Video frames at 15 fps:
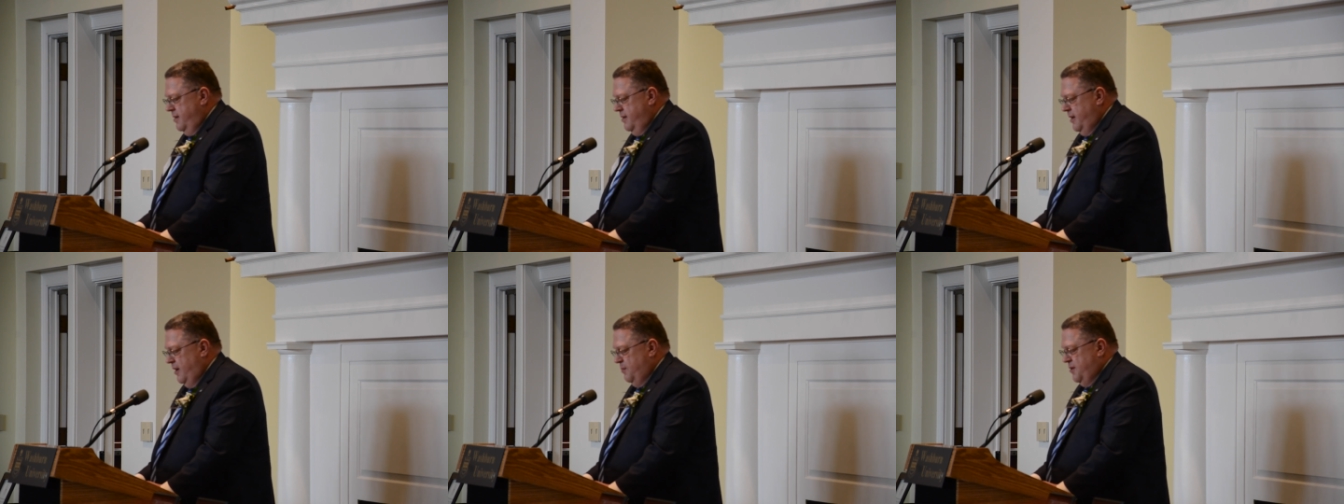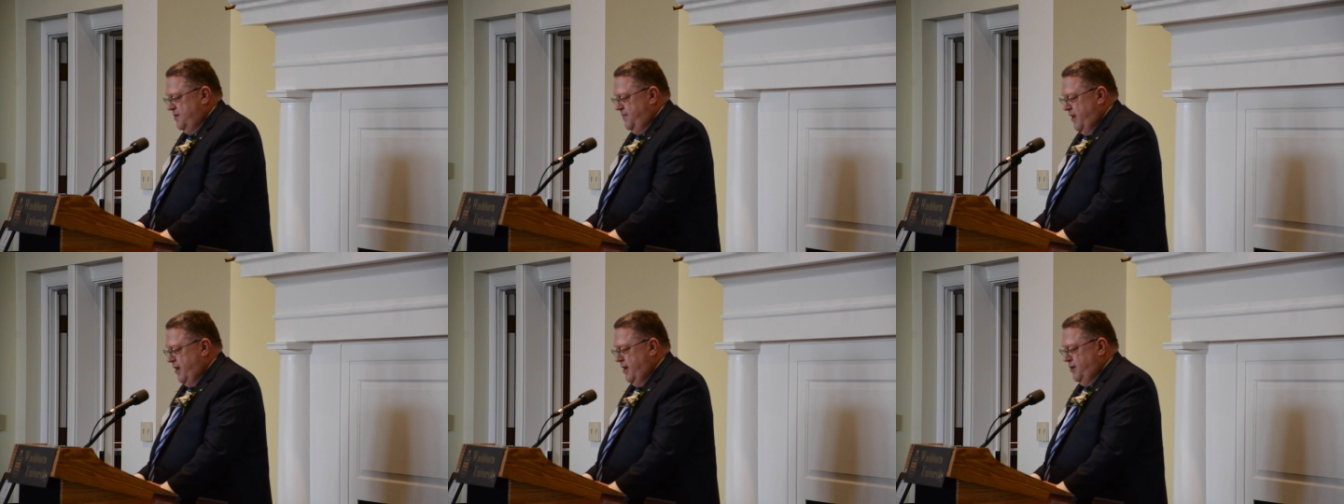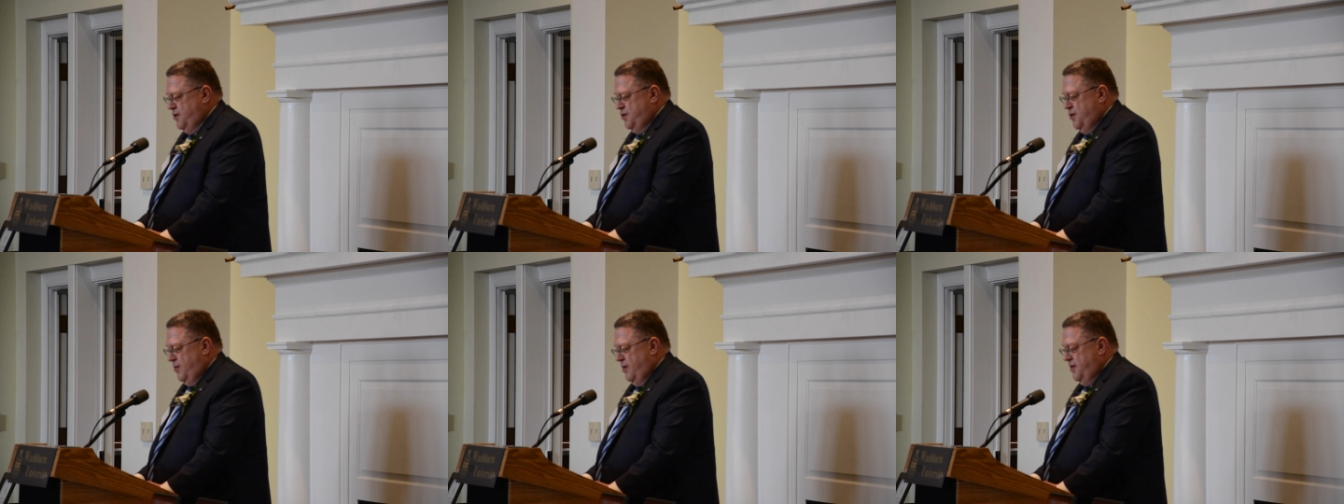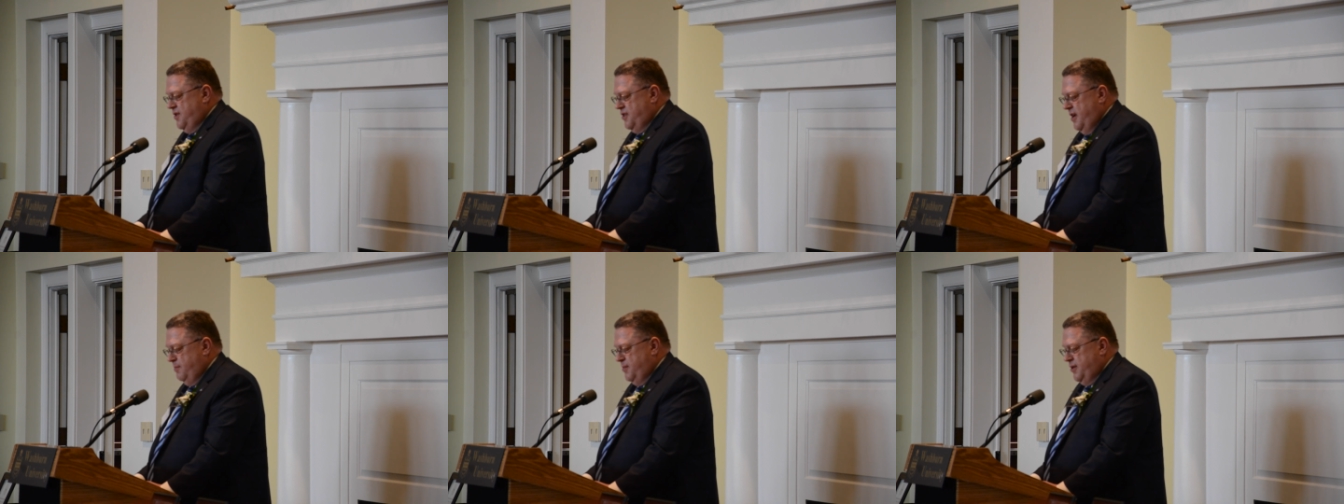it was vintage George
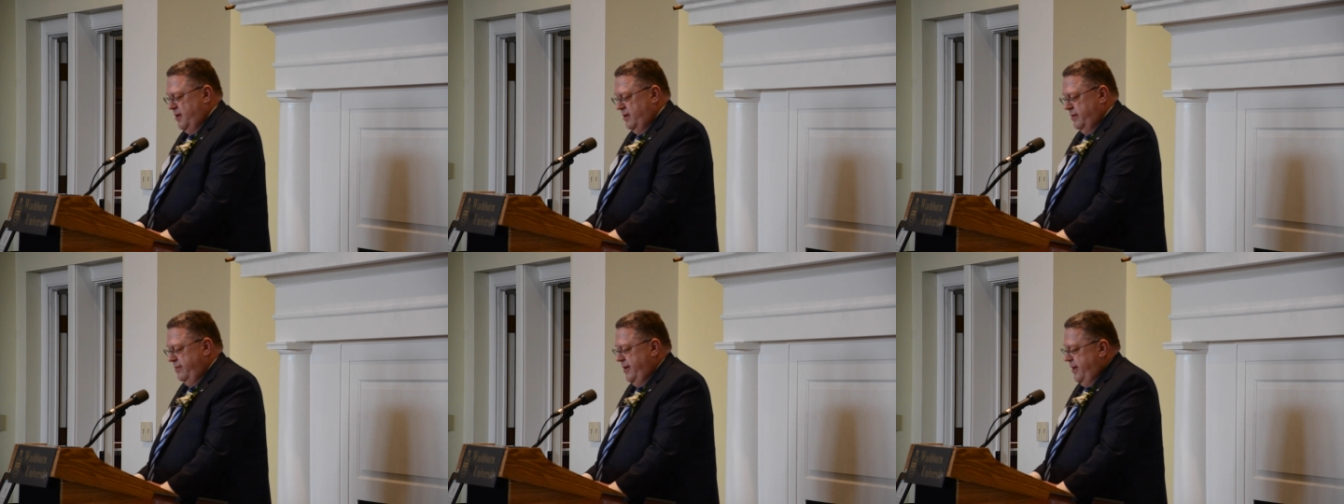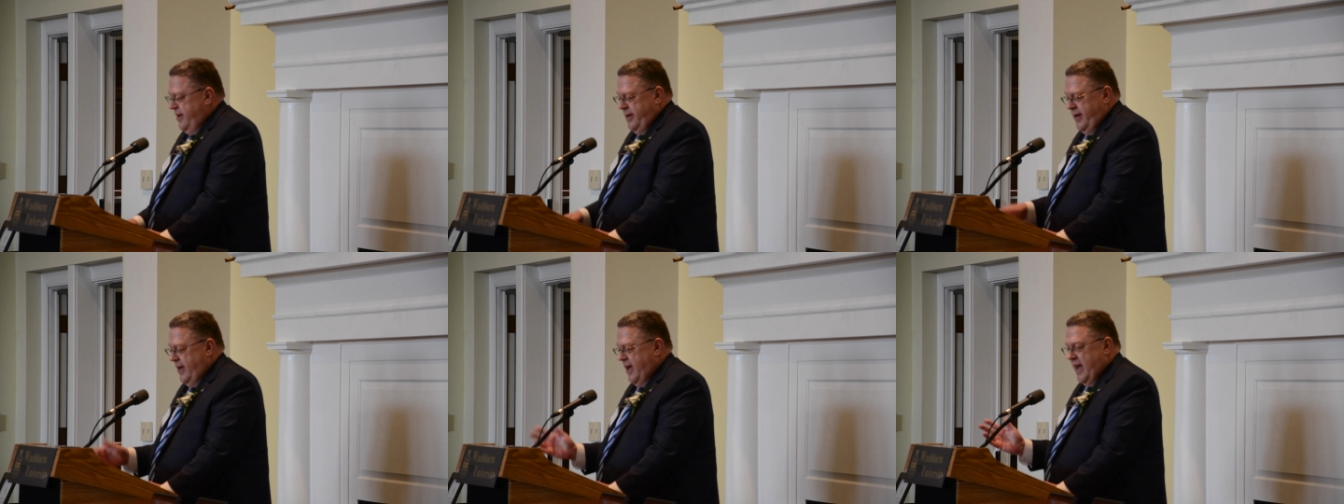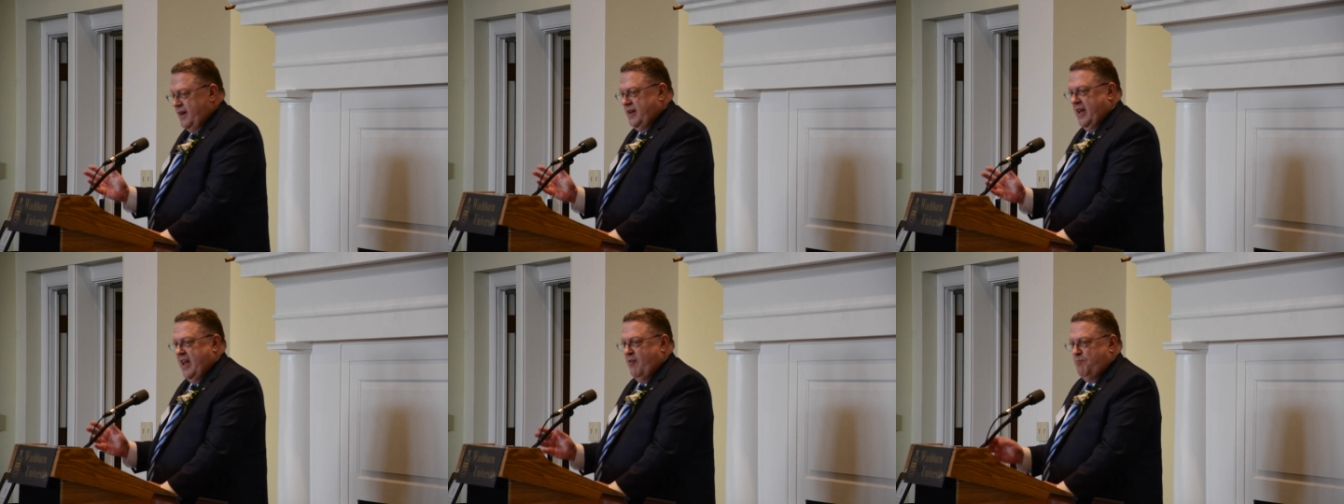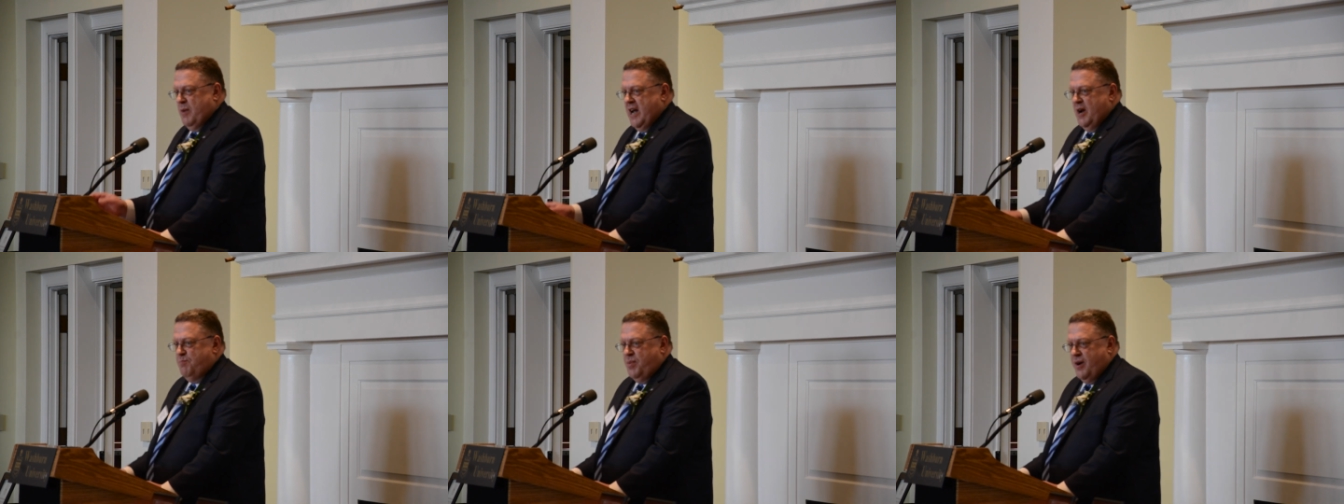Simpson. He had to have
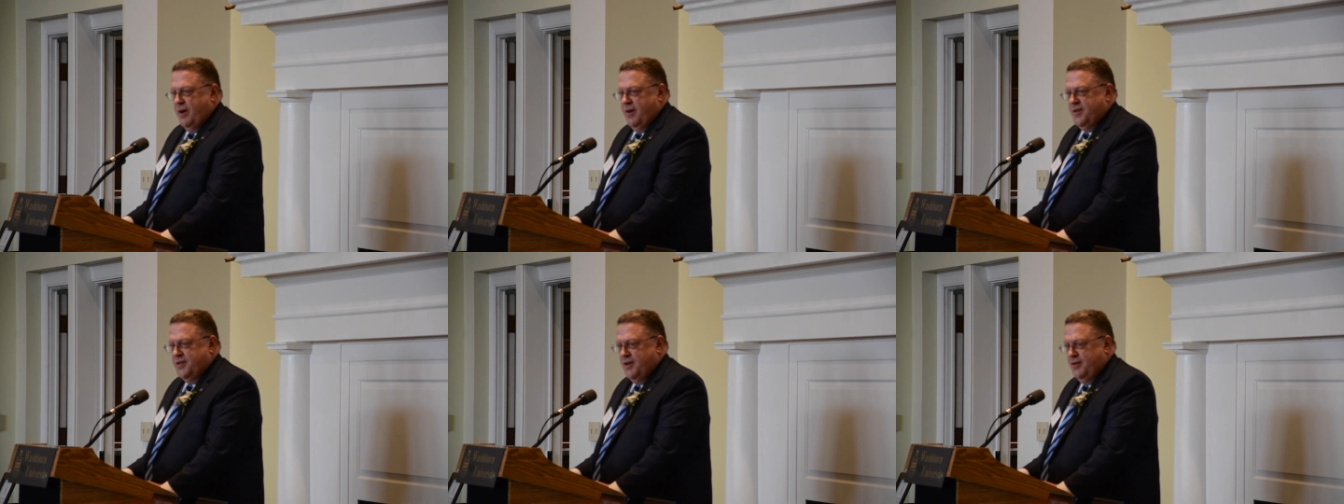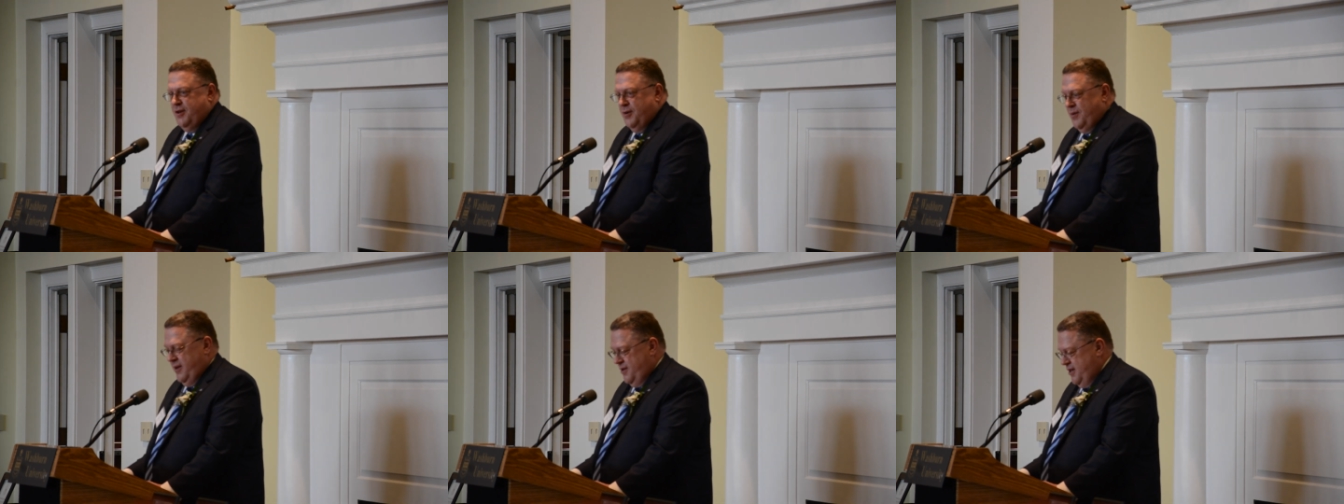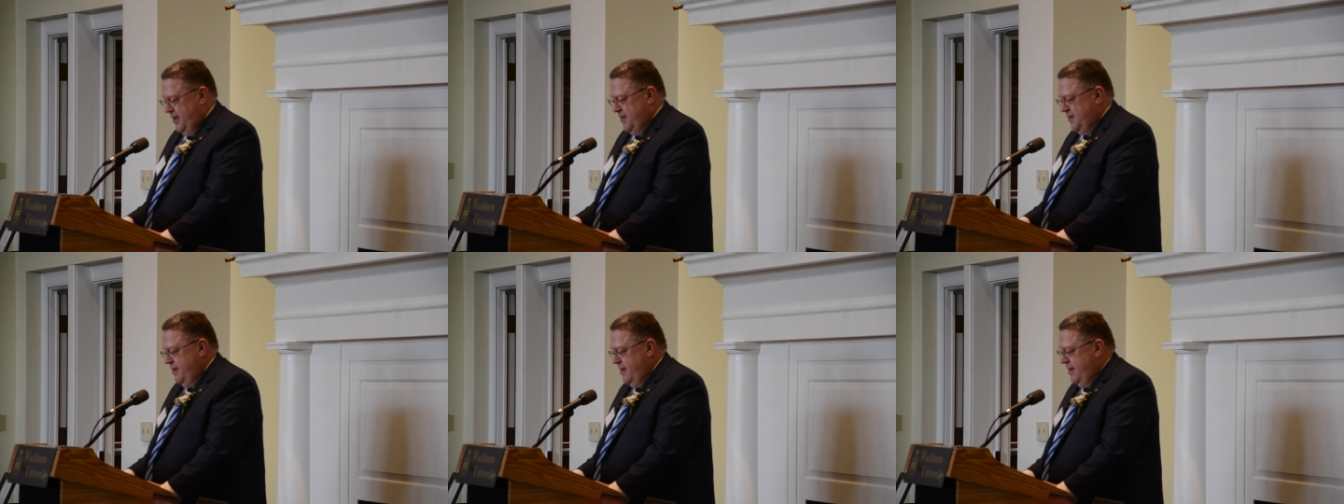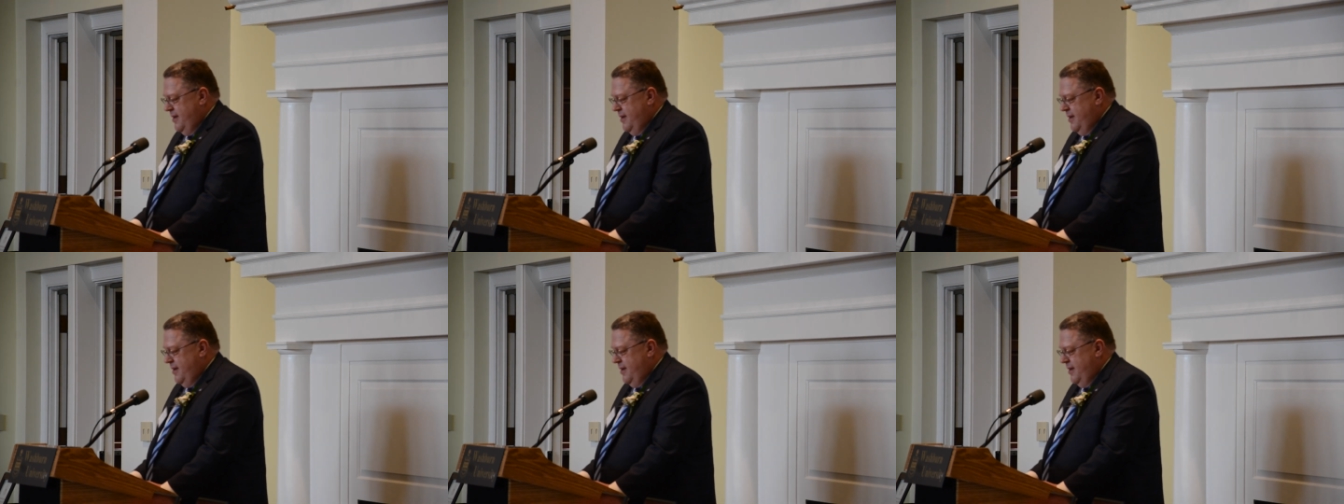bipartisan eulogies.